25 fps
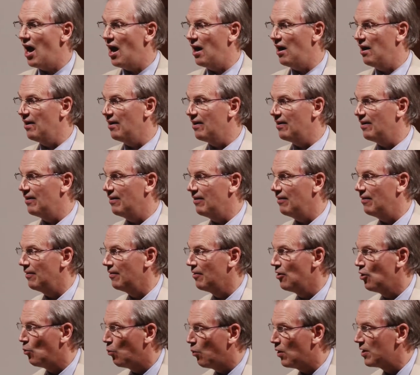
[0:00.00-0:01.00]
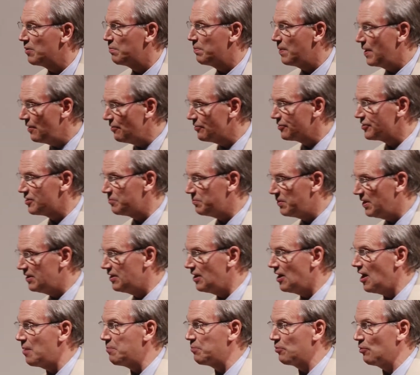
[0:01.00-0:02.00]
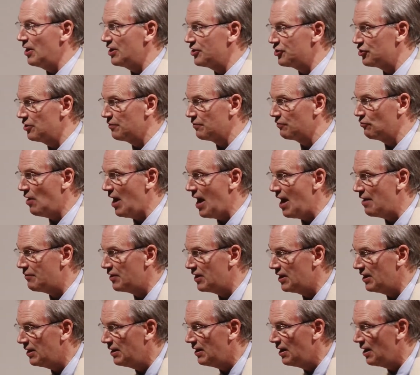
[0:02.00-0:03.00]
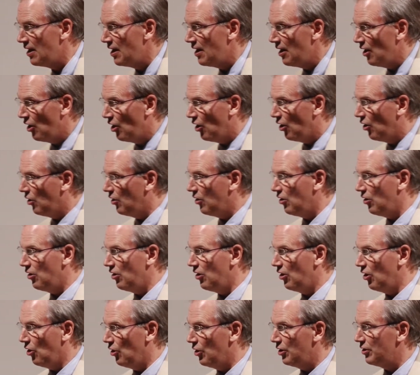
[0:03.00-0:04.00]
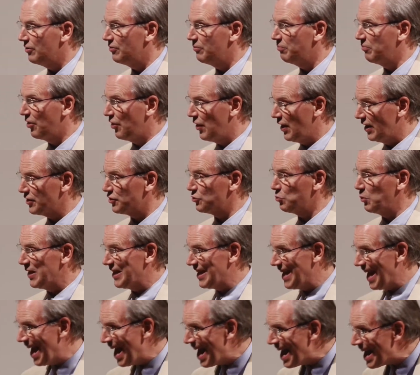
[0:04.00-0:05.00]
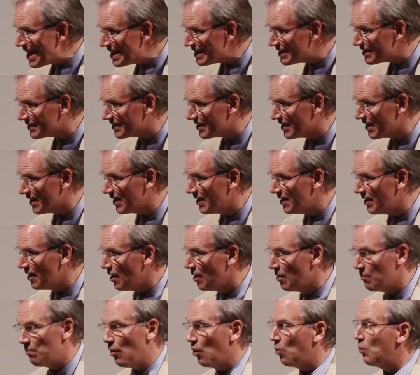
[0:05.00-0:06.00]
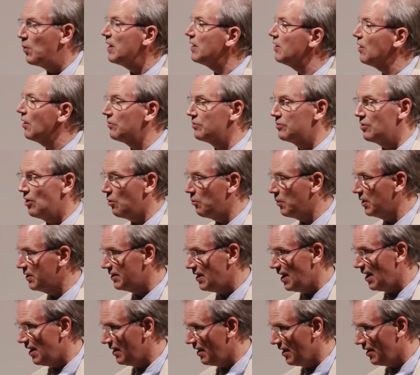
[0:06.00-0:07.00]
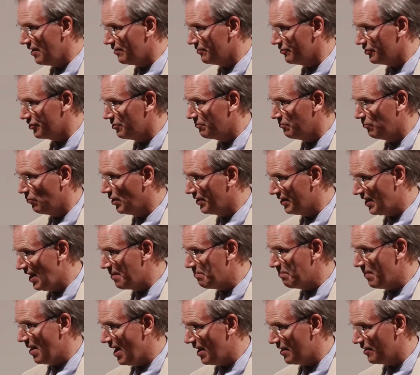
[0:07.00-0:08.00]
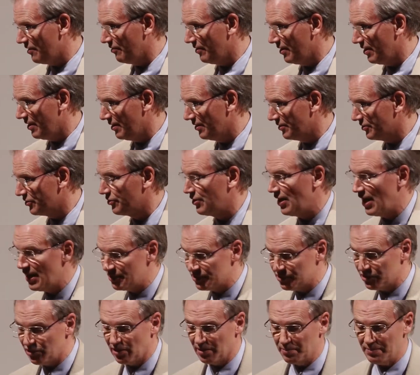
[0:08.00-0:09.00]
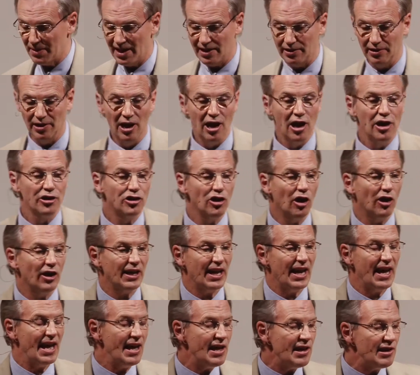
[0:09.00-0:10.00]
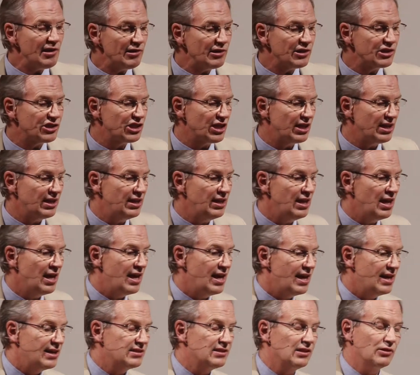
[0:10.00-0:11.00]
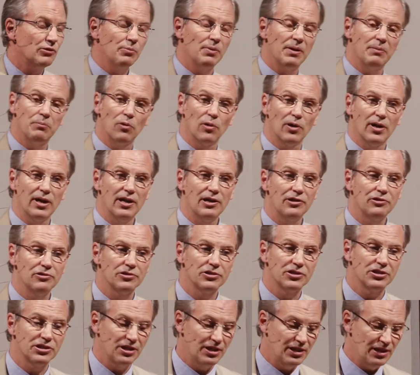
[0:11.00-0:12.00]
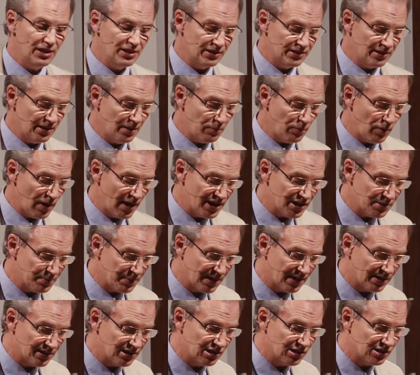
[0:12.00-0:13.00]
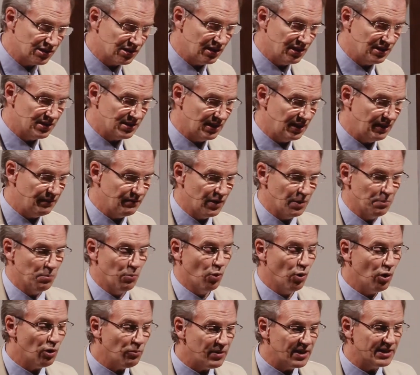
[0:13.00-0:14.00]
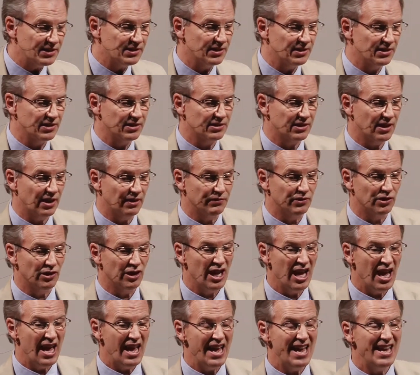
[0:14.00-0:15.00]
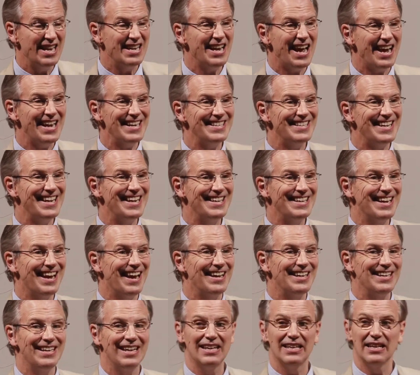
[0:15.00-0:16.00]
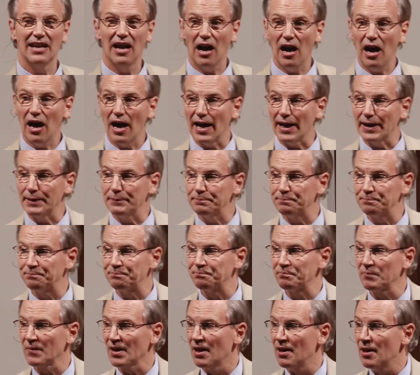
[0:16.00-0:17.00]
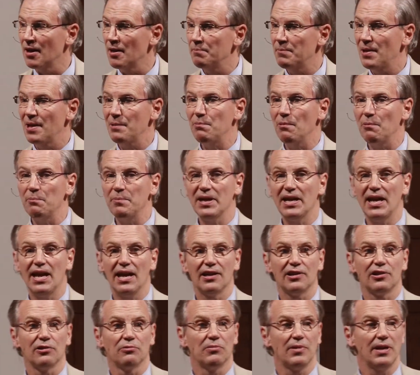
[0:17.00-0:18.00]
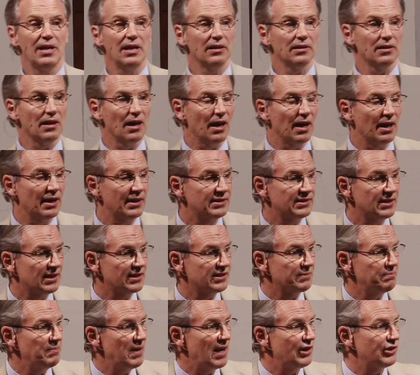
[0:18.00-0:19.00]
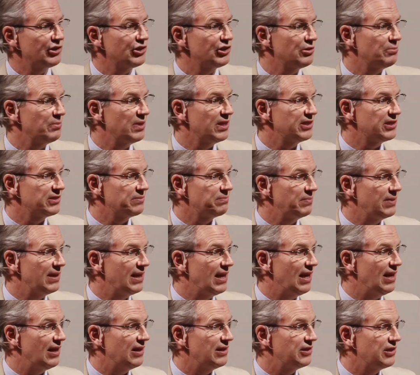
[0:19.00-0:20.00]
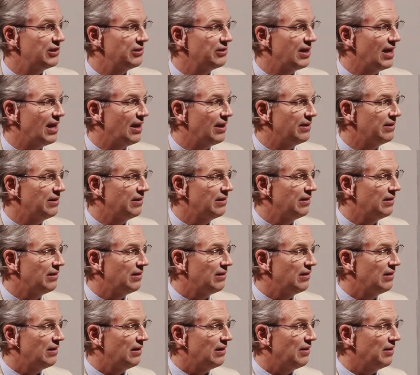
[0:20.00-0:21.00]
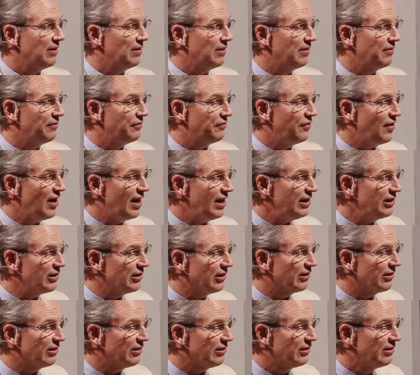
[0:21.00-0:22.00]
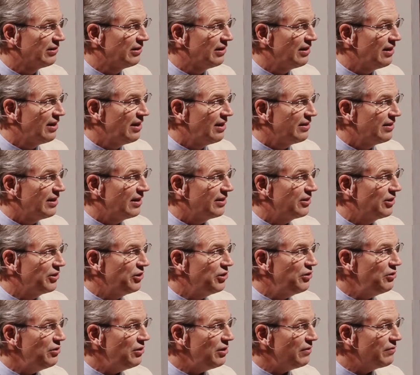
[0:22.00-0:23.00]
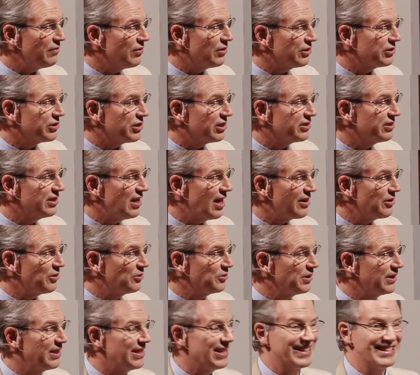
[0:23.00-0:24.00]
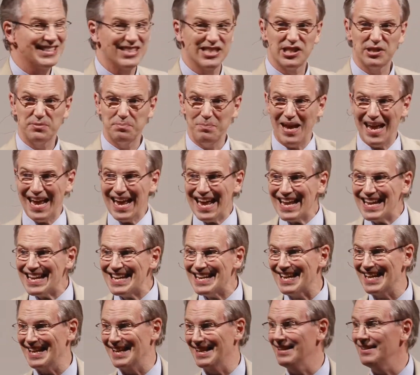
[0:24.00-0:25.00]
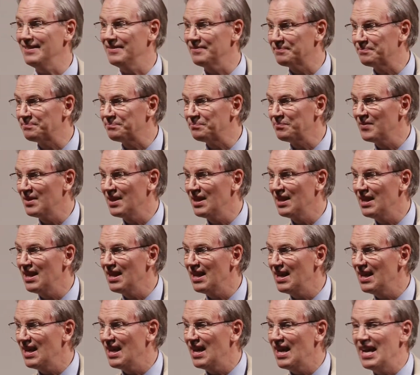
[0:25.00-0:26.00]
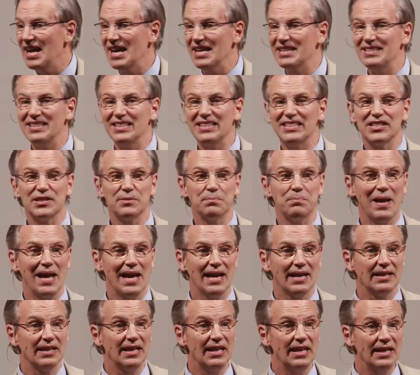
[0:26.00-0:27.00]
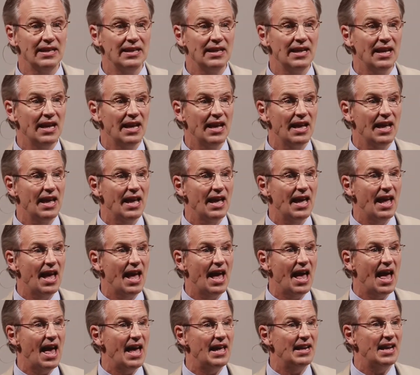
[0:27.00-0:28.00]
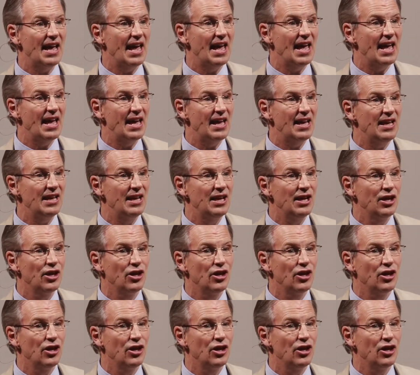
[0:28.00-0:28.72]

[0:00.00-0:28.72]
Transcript: uh, what appears to be the operation of gravity uh, on things we can see, but we don't know what that, ener- what that matter is. So that's dark matter. Dark energy is a little bit more interesting in some ways because it's, it's even a more recent discovery. In 1999, people began to realize, as measurements began to get uh, finer, that the universe is not only expanding, it's expanding at a